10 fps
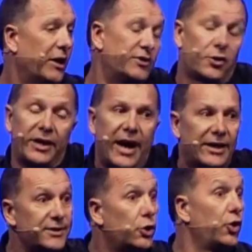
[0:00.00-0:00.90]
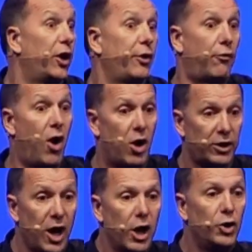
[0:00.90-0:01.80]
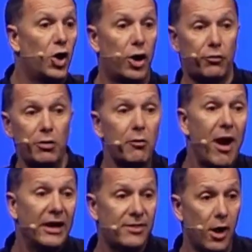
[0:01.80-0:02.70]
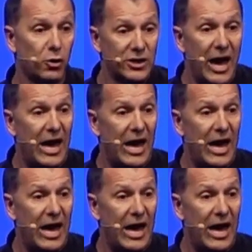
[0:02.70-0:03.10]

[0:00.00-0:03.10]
sorry guys, you got it wrong. You got to rewrite those